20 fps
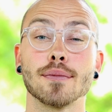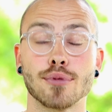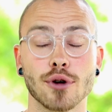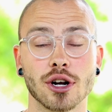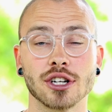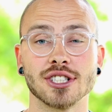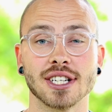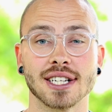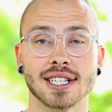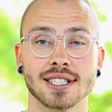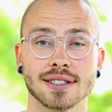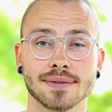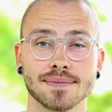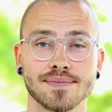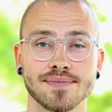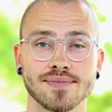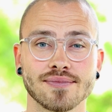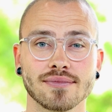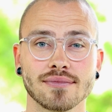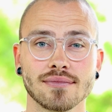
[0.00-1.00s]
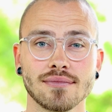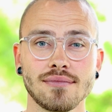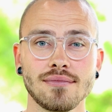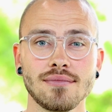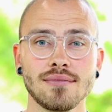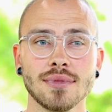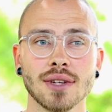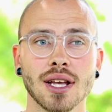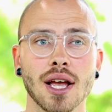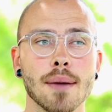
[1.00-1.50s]
a project.
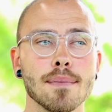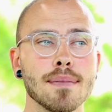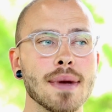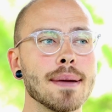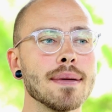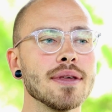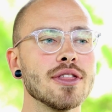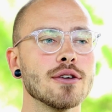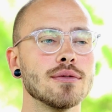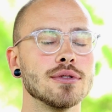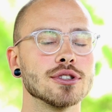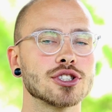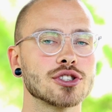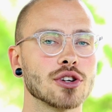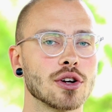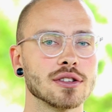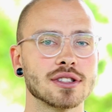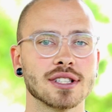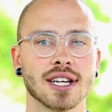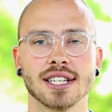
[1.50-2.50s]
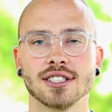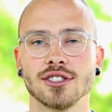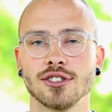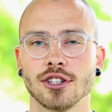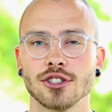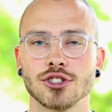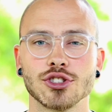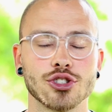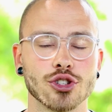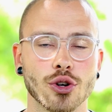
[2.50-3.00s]
Maybe the result has
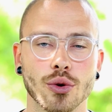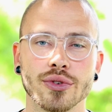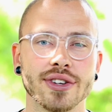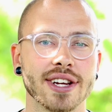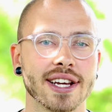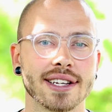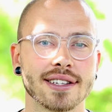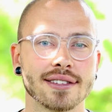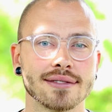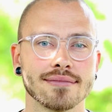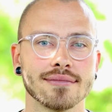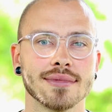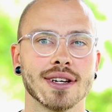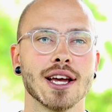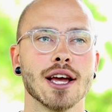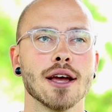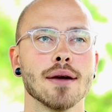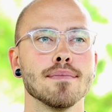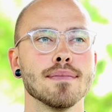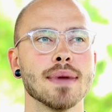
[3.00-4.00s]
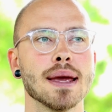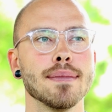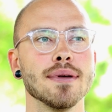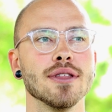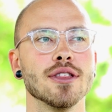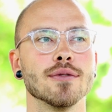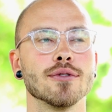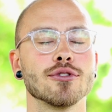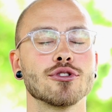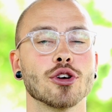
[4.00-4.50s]
not shown yet. Maybe
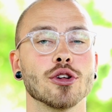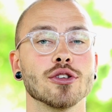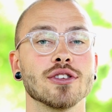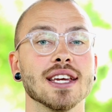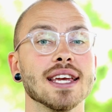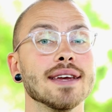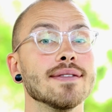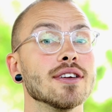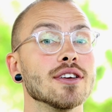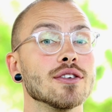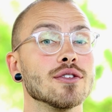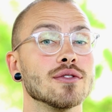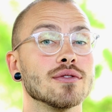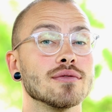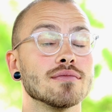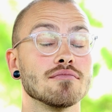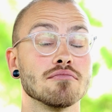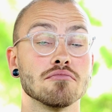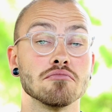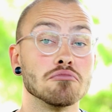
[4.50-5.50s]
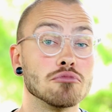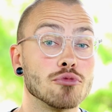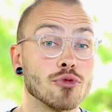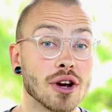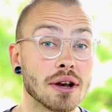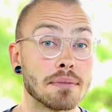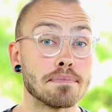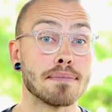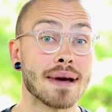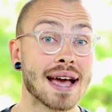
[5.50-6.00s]
the result even
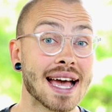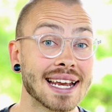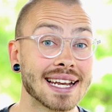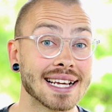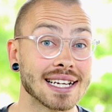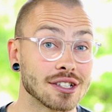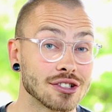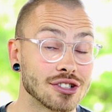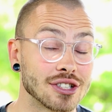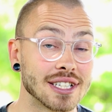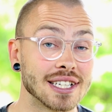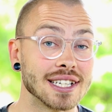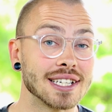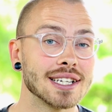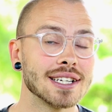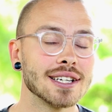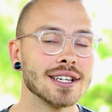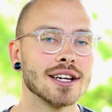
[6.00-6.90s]
went bad actually.